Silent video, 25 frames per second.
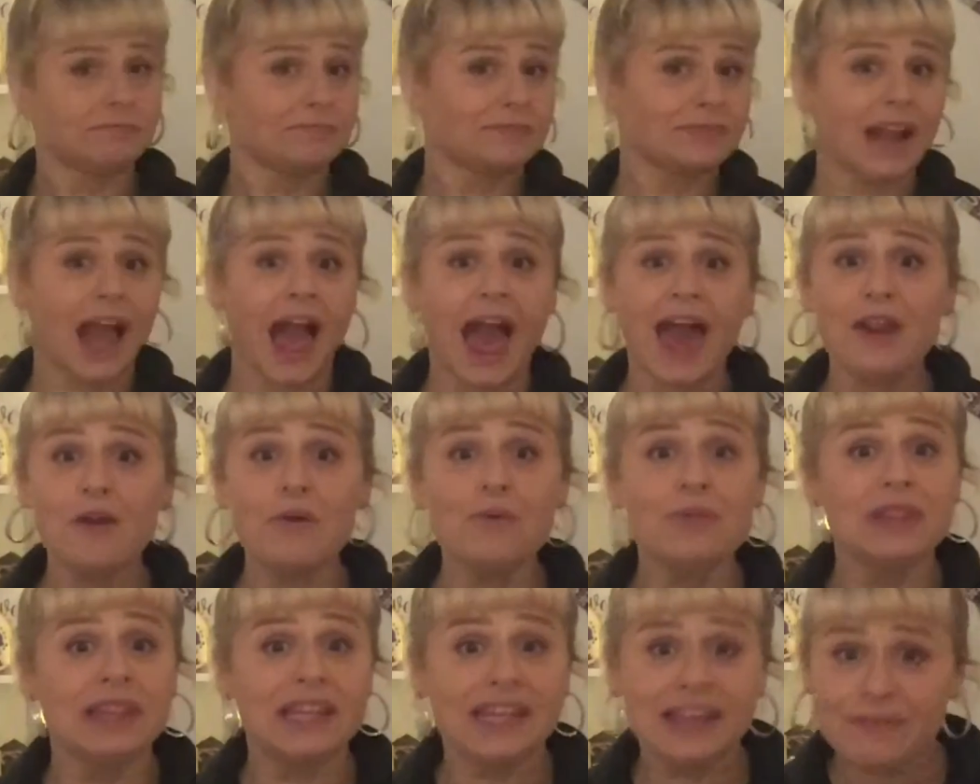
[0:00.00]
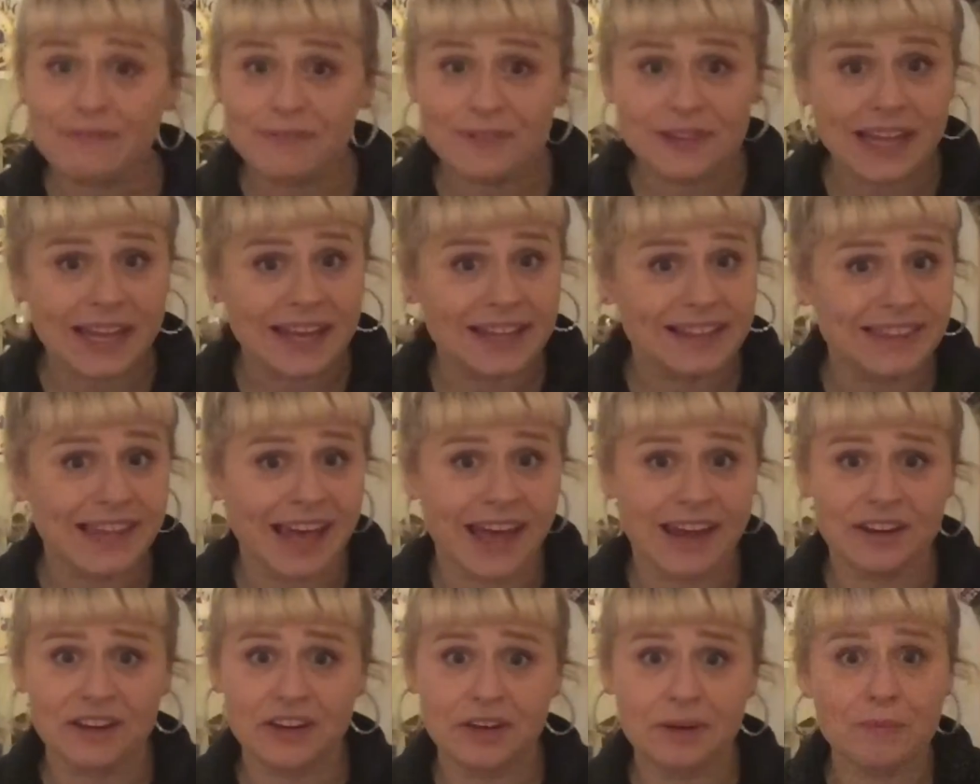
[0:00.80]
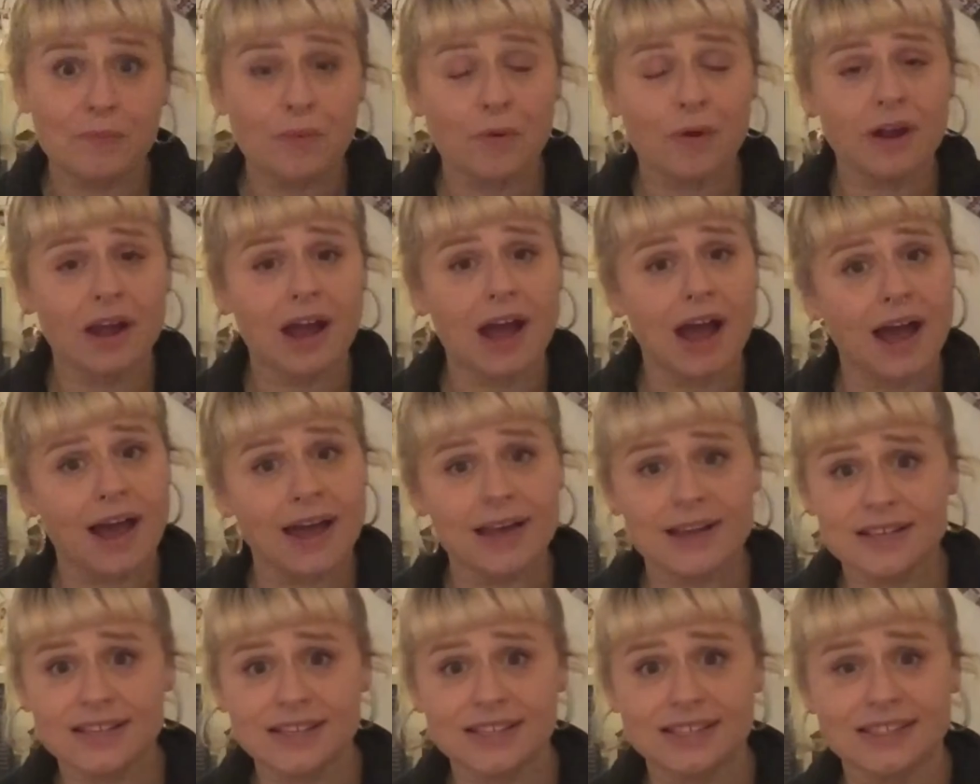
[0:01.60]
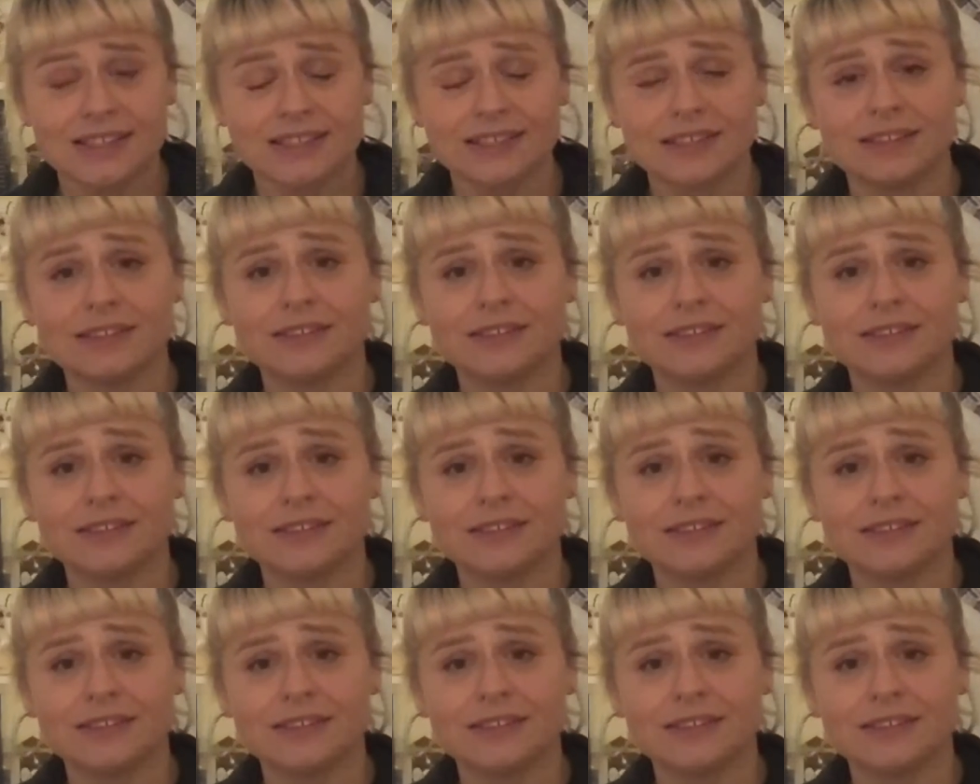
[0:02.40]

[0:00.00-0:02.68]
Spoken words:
I don't live like that anymore, guys.